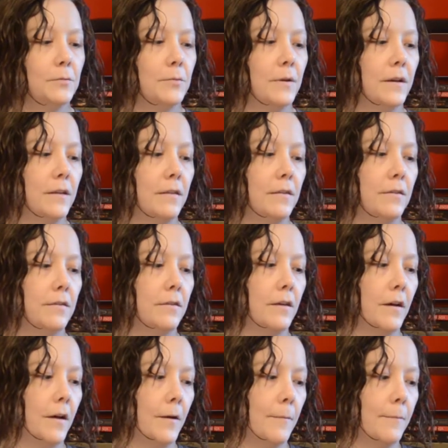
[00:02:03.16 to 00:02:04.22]
with
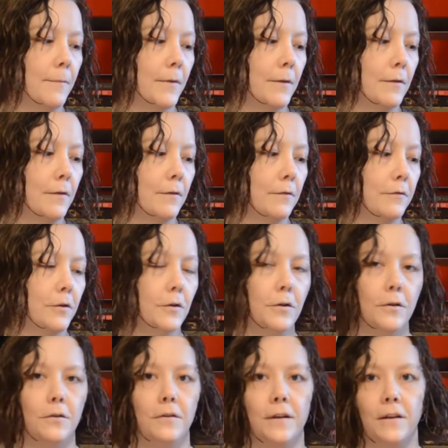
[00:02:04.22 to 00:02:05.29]

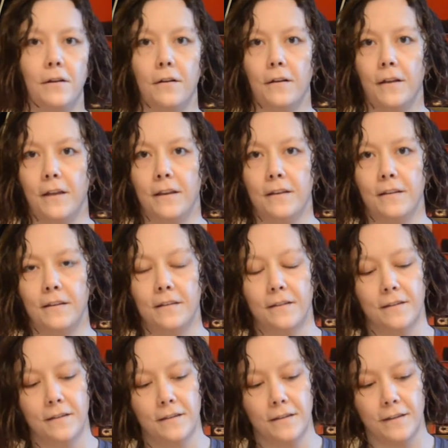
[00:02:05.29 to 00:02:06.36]
Frodo and
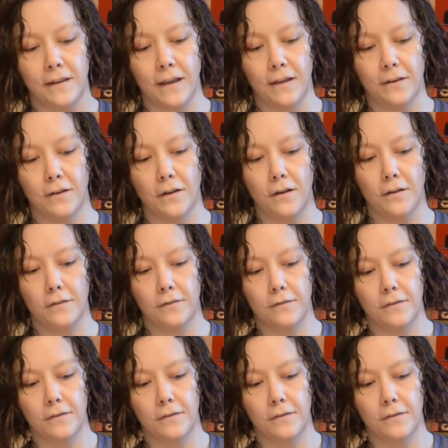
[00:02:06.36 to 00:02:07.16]
Gandalf